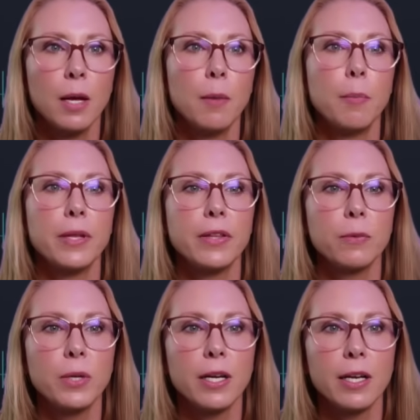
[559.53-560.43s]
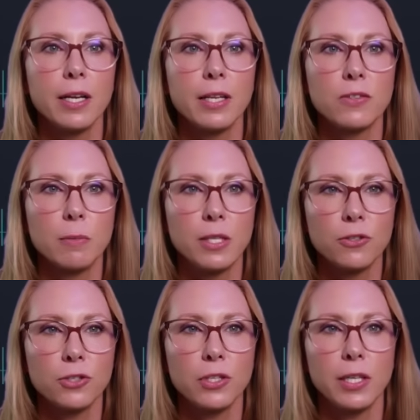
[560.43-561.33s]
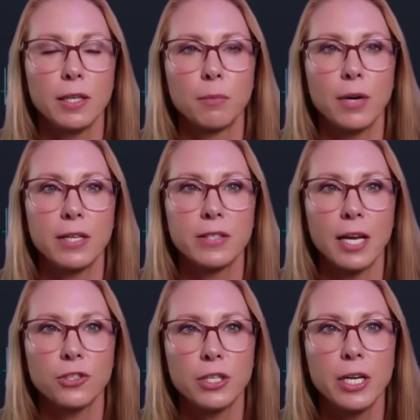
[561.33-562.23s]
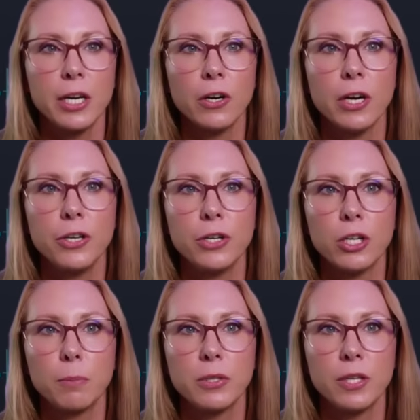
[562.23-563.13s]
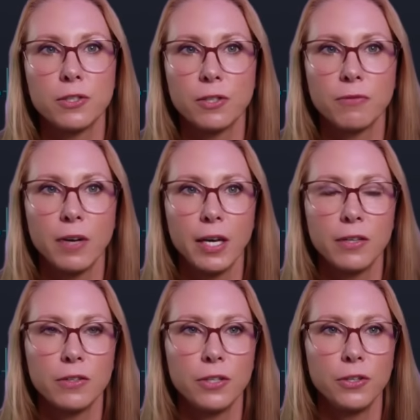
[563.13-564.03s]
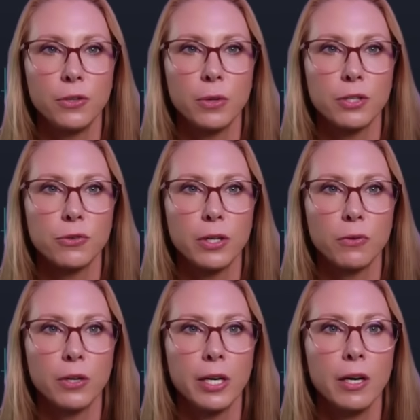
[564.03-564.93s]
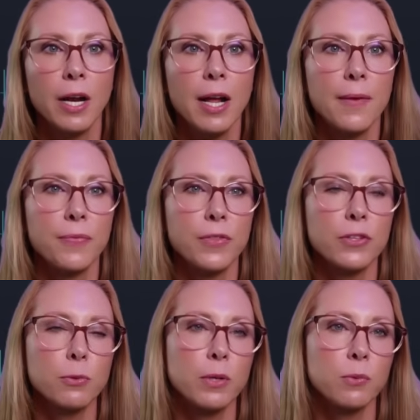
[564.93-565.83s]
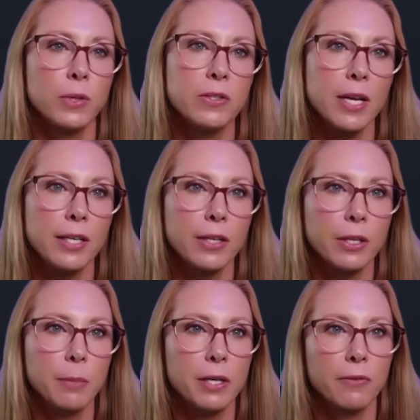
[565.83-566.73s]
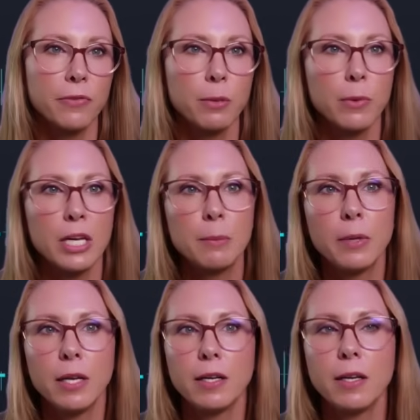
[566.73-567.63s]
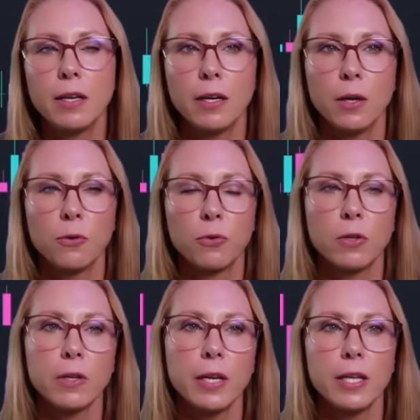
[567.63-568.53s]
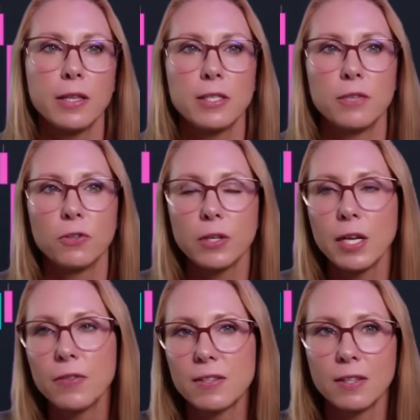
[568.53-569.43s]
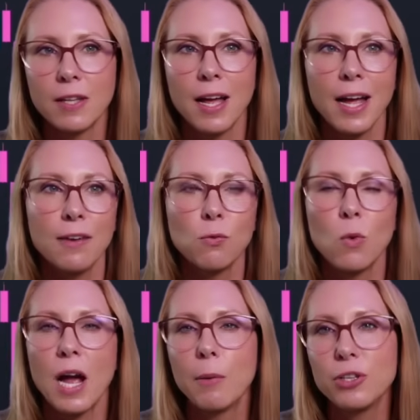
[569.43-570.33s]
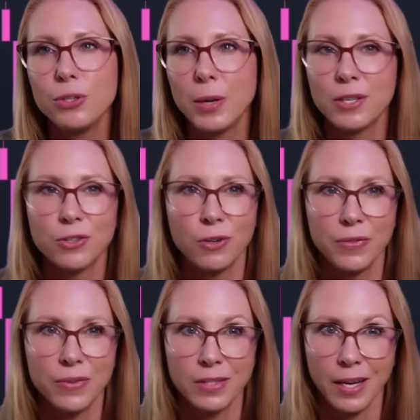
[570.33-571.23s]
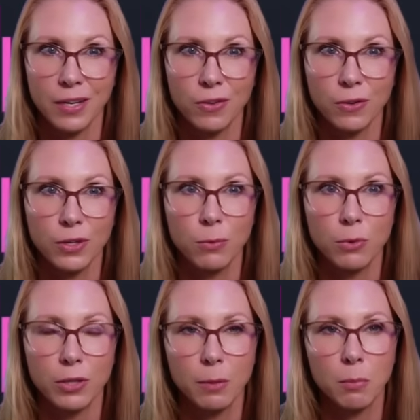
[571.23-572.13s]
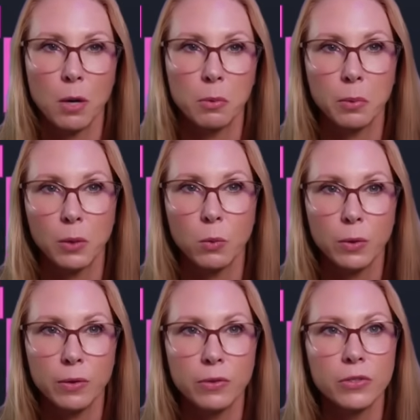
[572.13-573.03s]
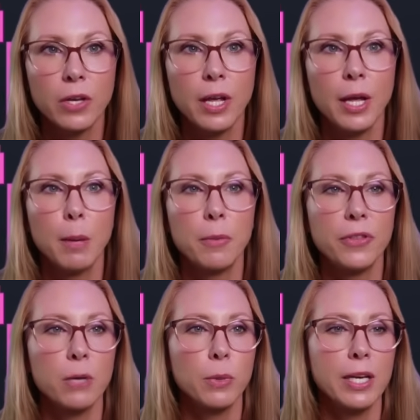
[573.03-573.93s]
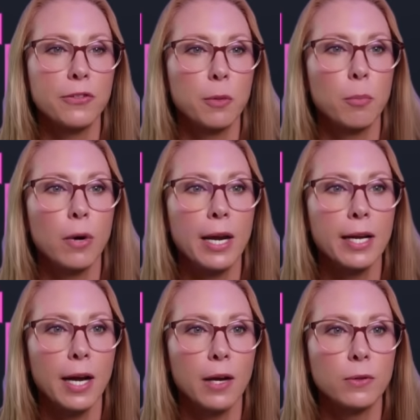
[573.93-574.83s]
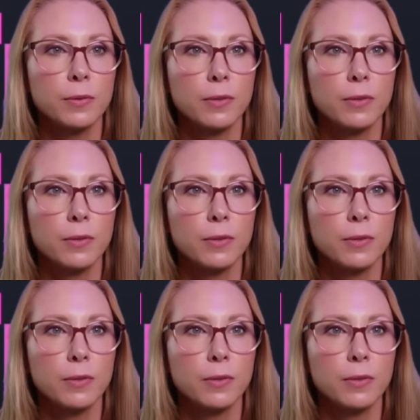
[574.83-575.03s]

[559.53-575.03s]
But then we kind of get some interesting price action here, and you could potentially find a new entry over here. This one would technically be a FIBWIT, but if we're looking at this, if you're looking at this live, why would you enter on this candle? You really probably wouldn't. But then we get the breakout,